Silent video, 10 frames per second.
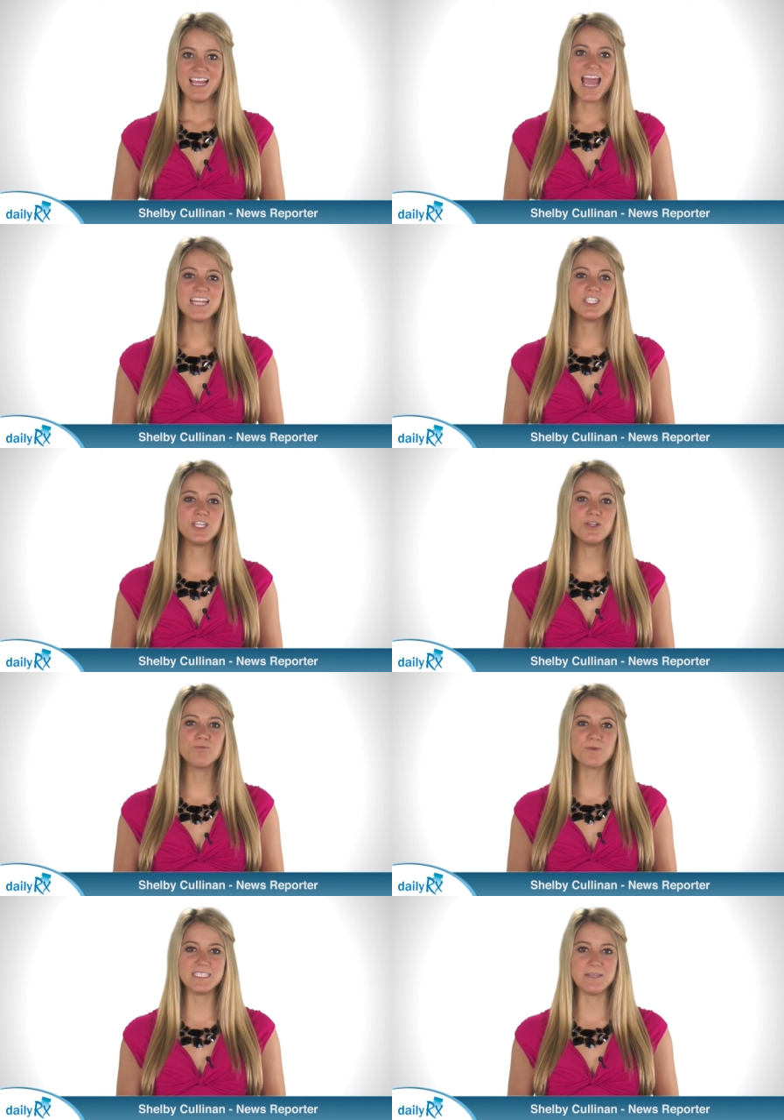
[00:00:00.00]
At two
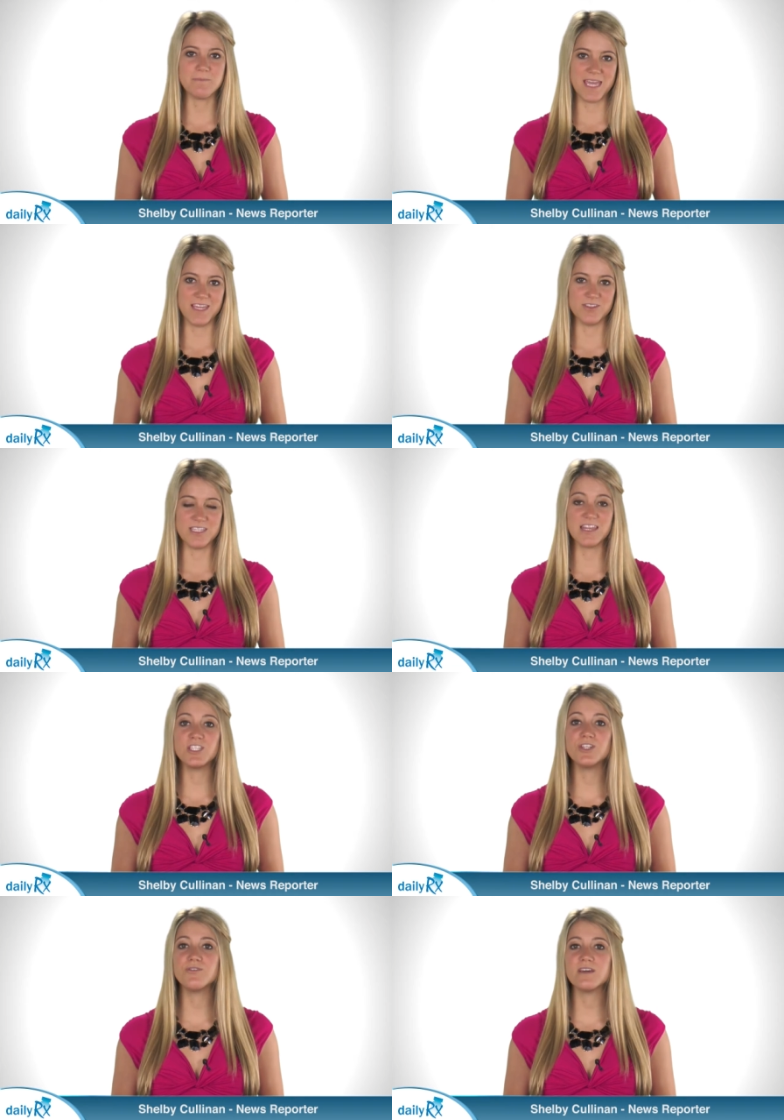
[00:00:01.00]
recent panels at the
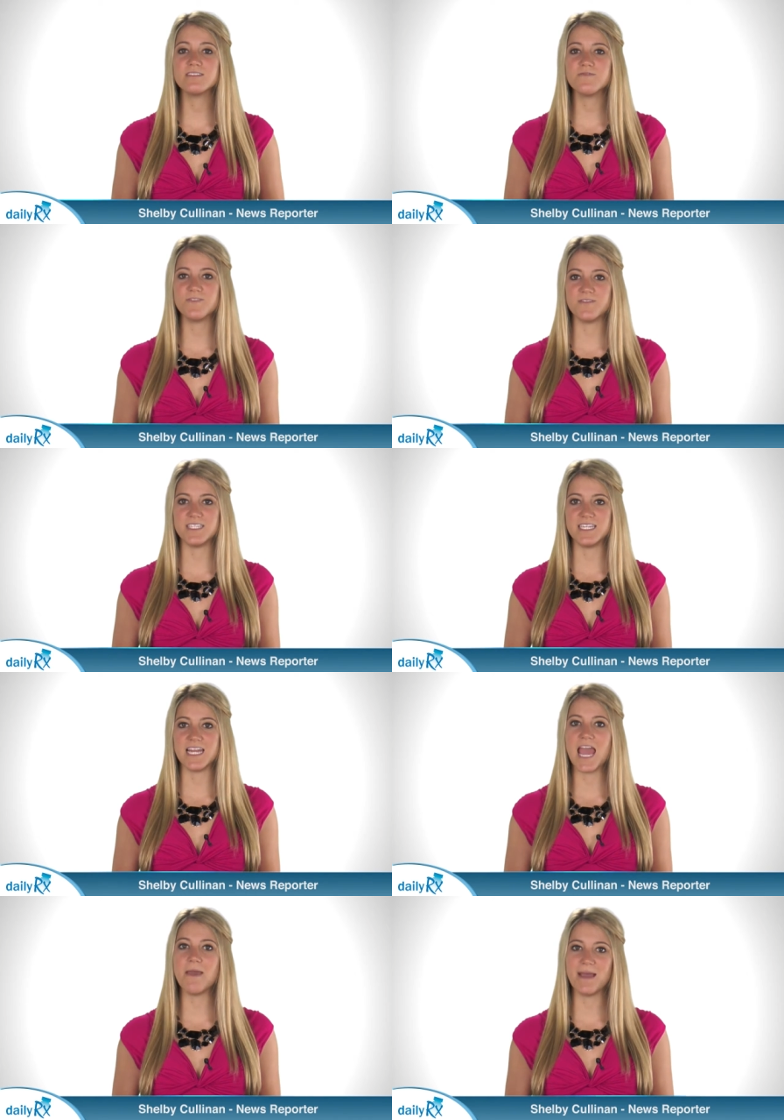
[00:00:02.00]
two thousand
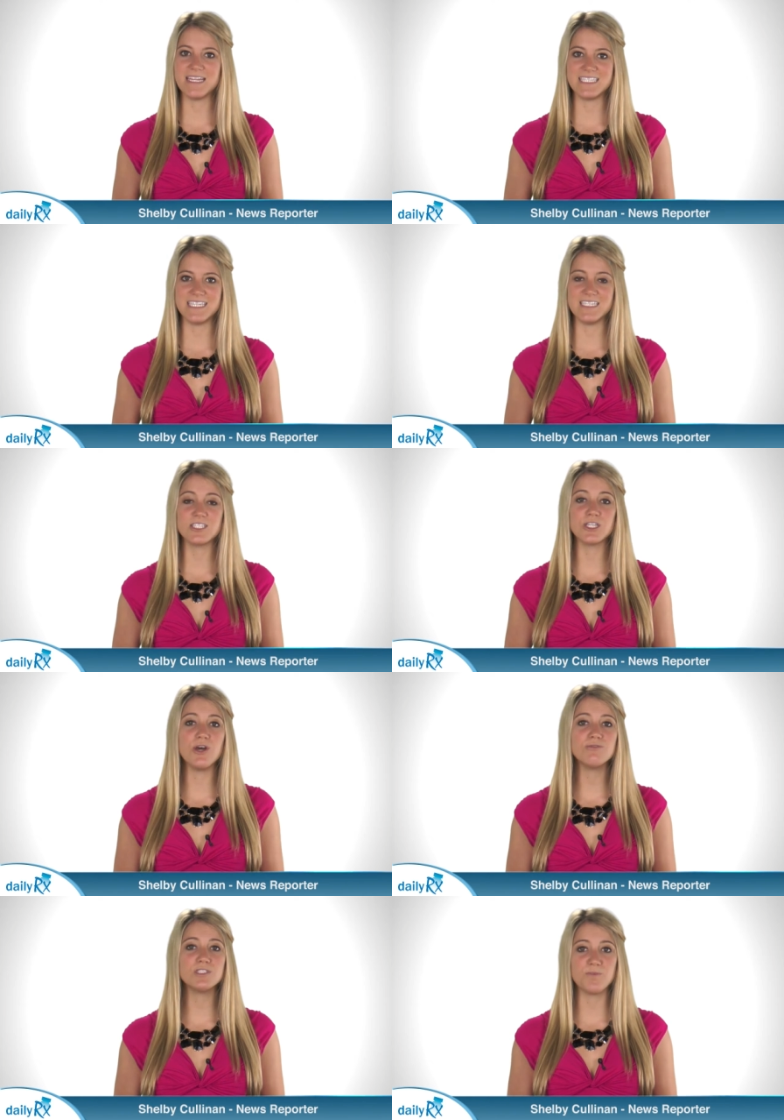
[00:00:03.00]
fifteen M I T
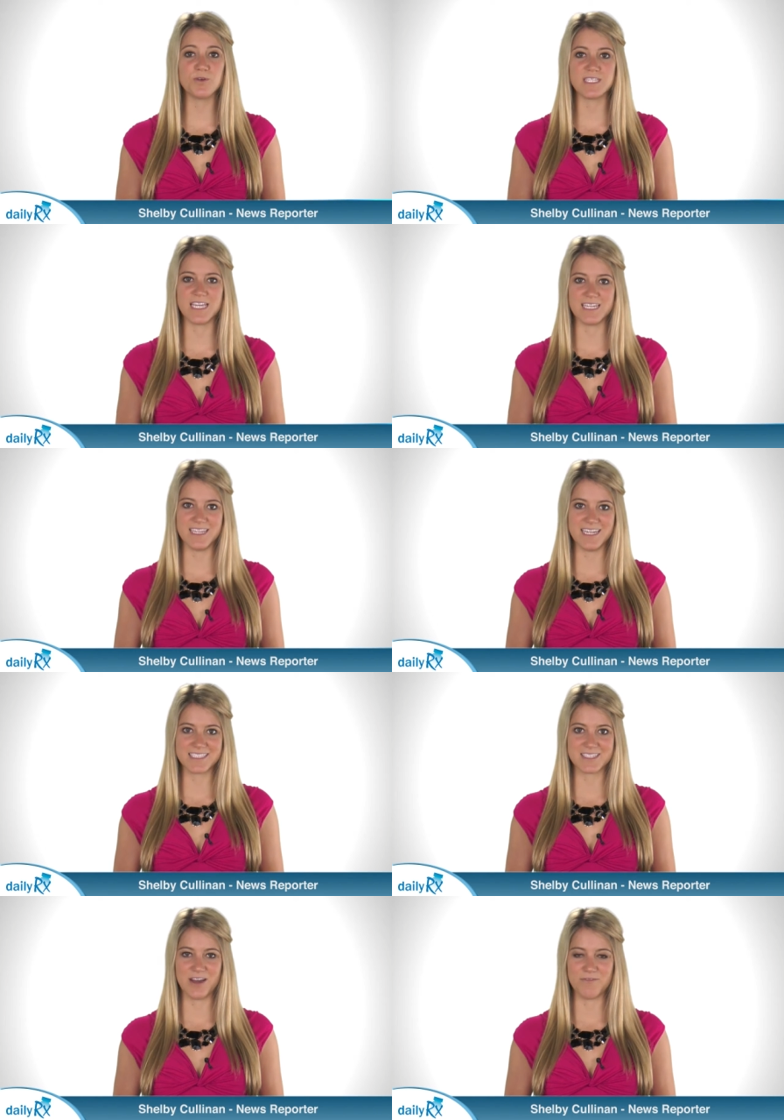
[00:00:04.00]
Sloan Sports
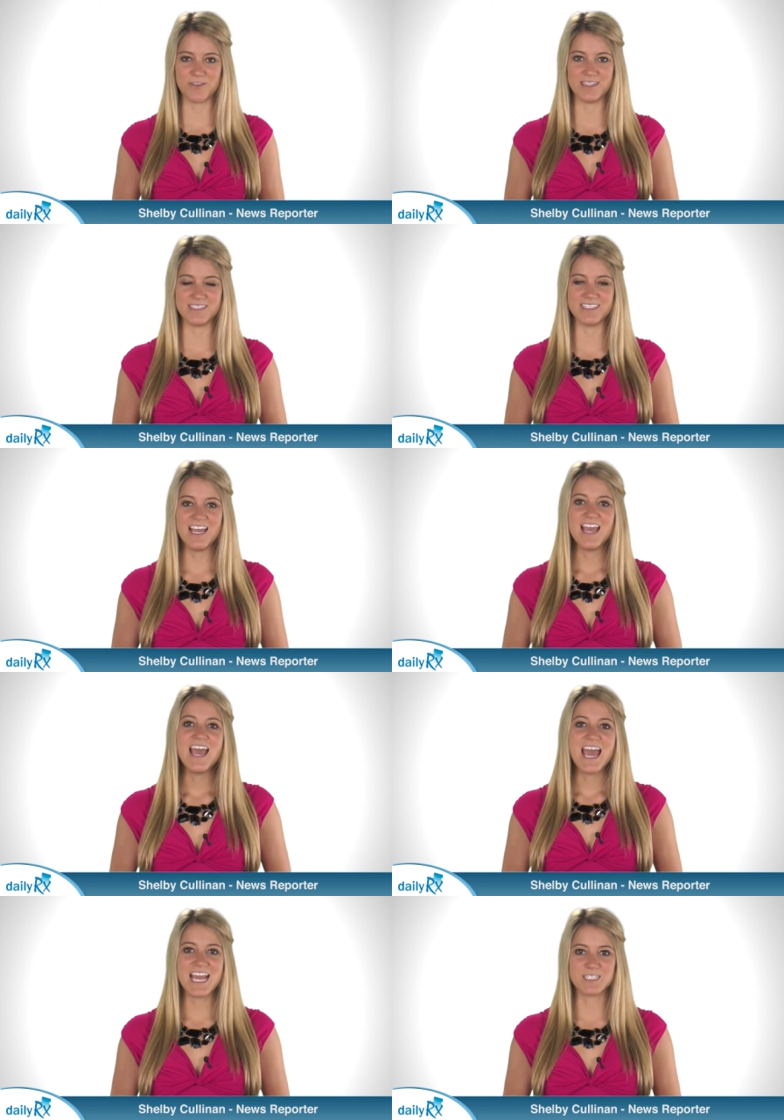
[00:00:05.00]
Analytics Conference,
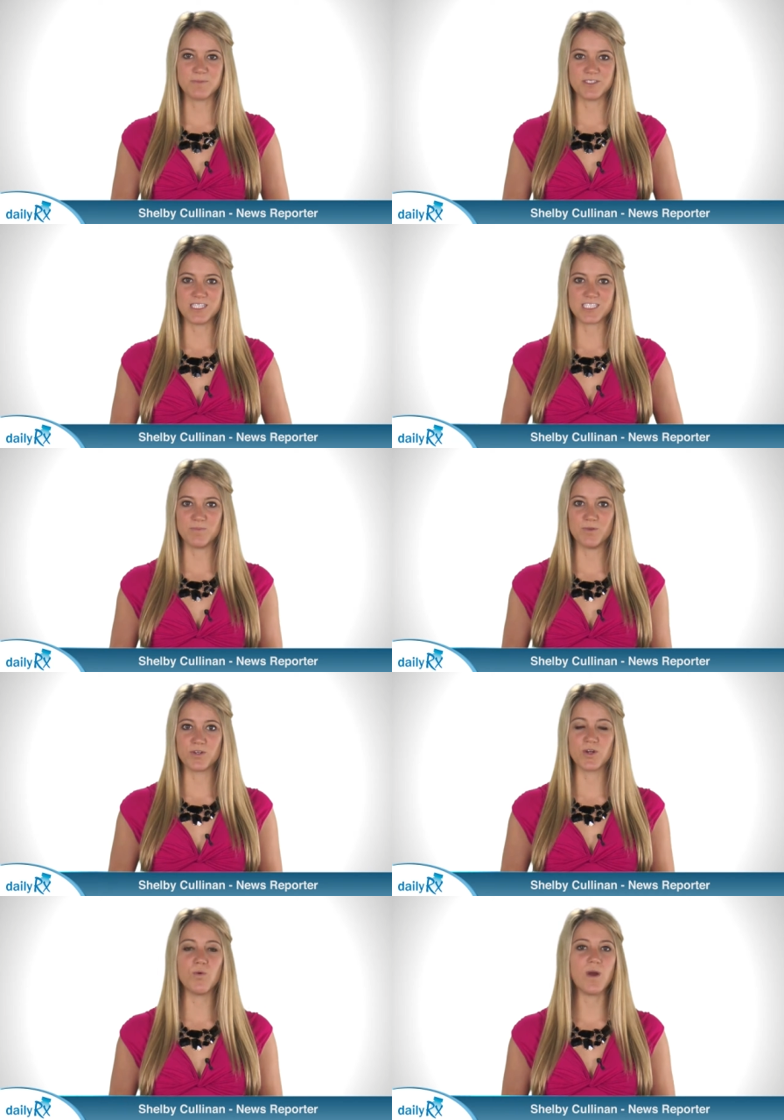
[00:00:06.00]
experts
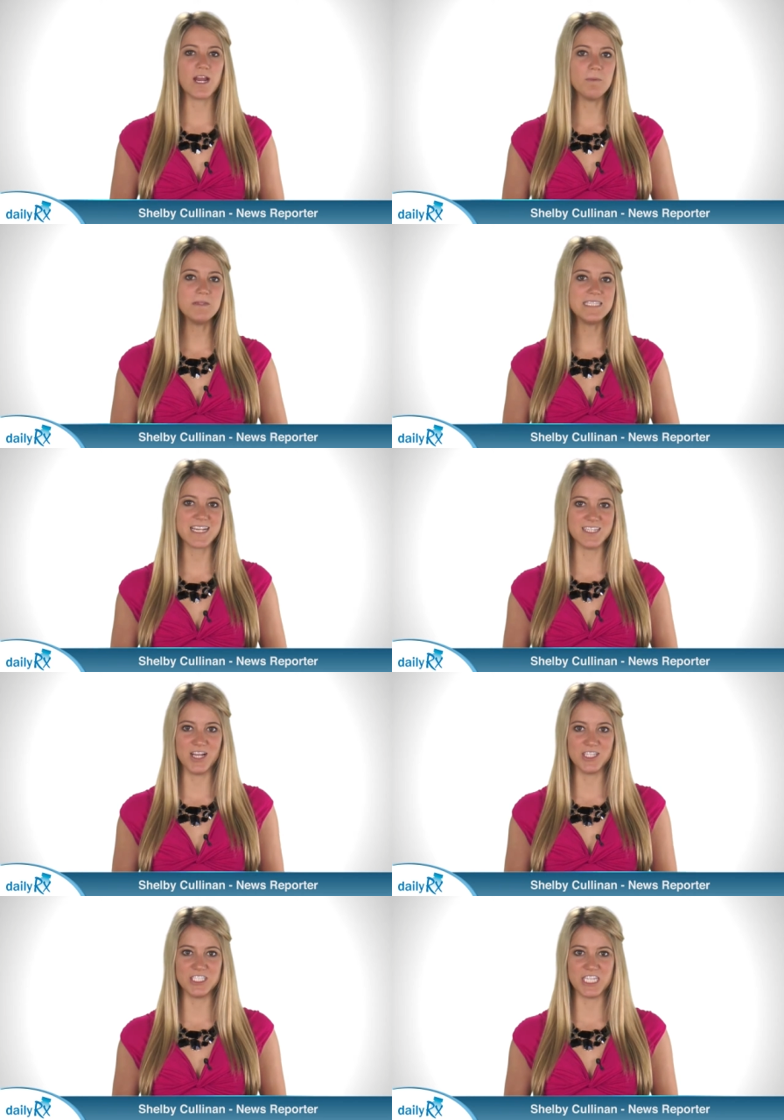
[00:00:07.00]
explored wearable
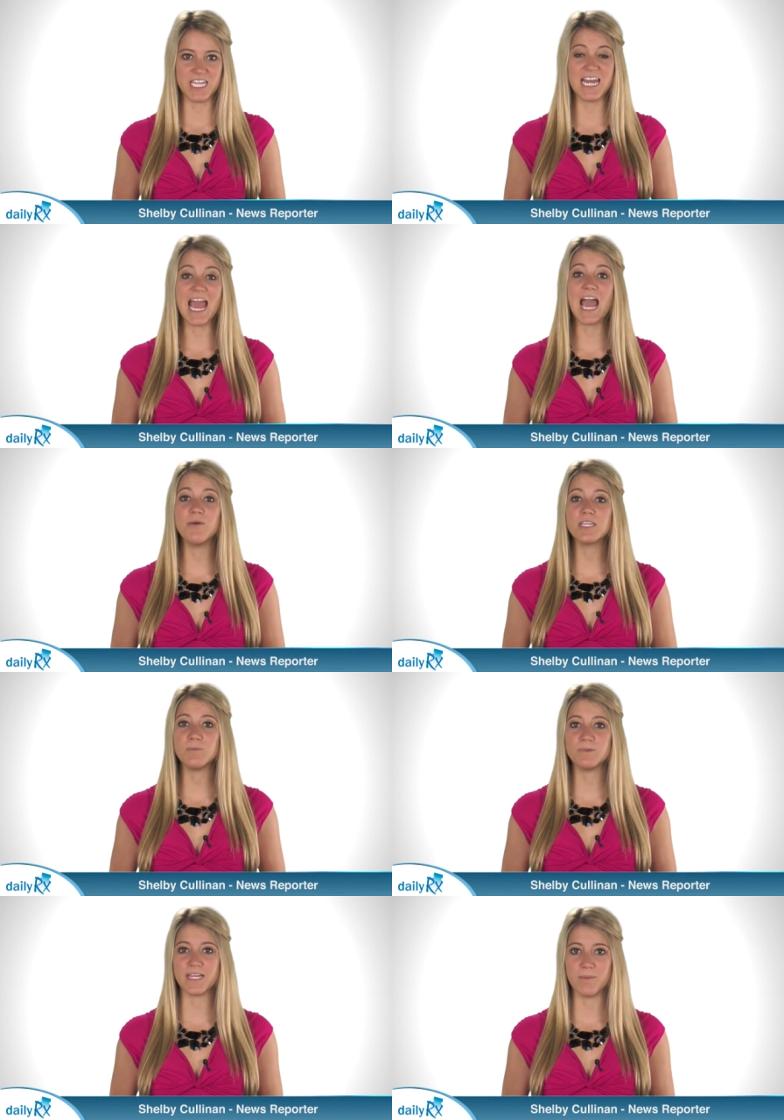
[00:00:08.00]
technology and how it
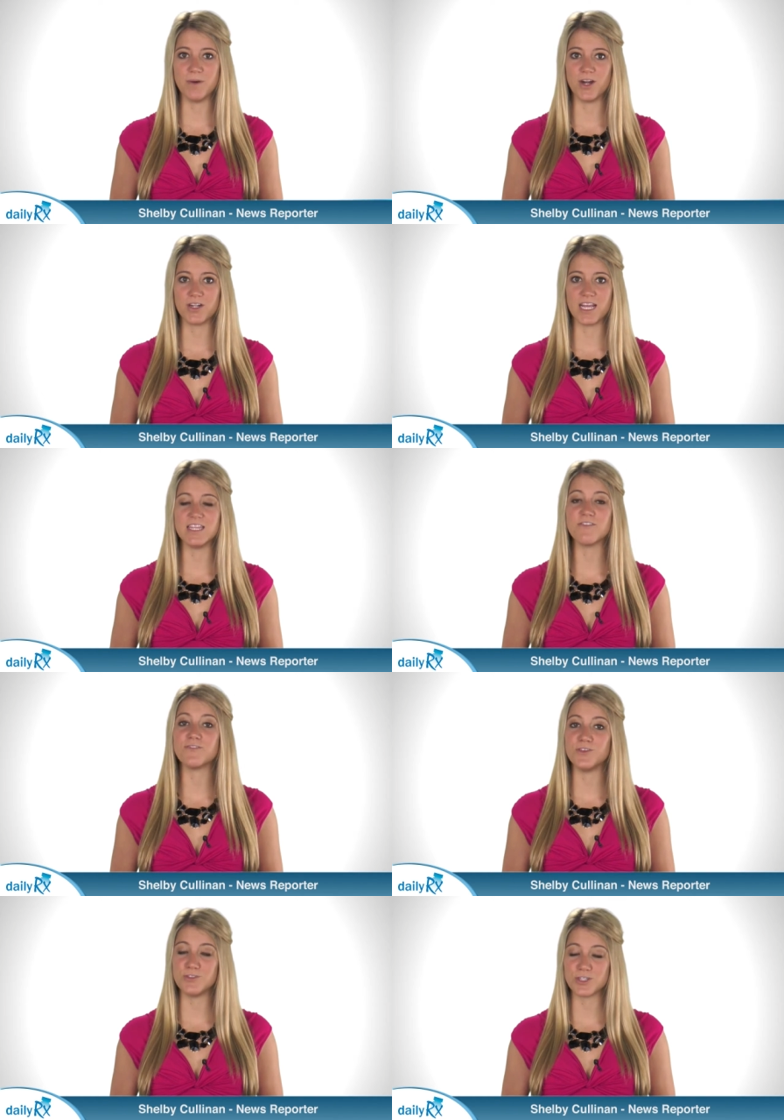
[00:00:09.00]
could play a part in the
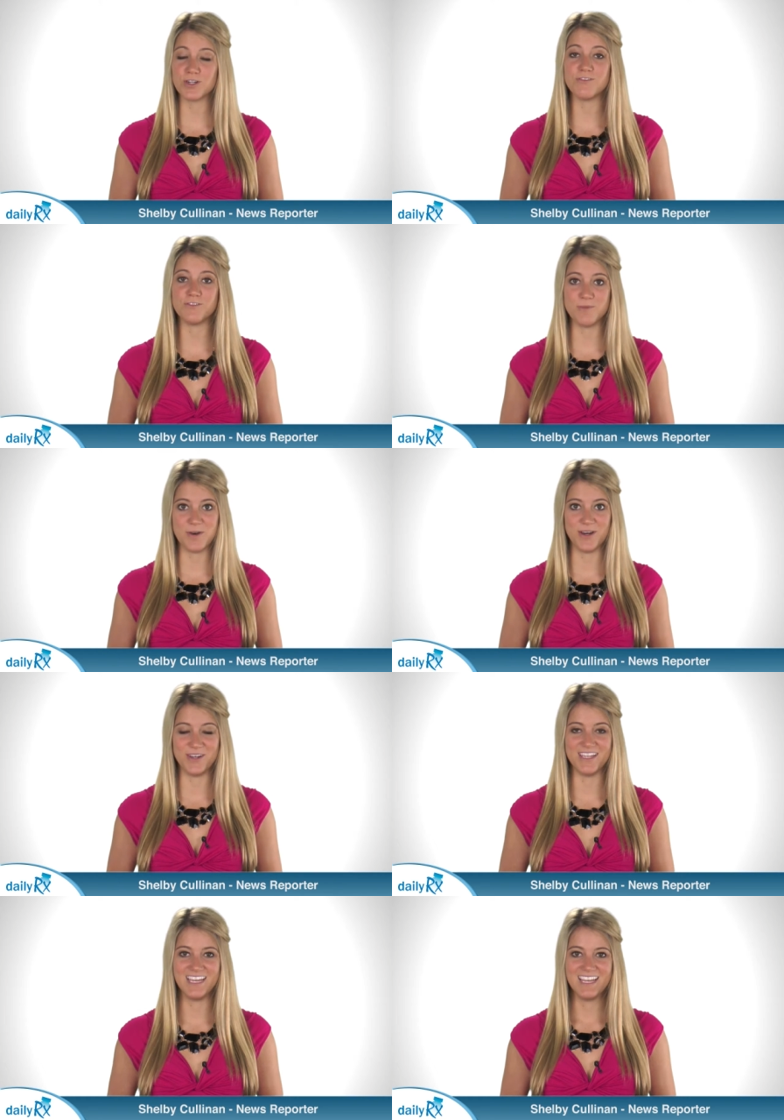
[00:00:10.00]
future of football.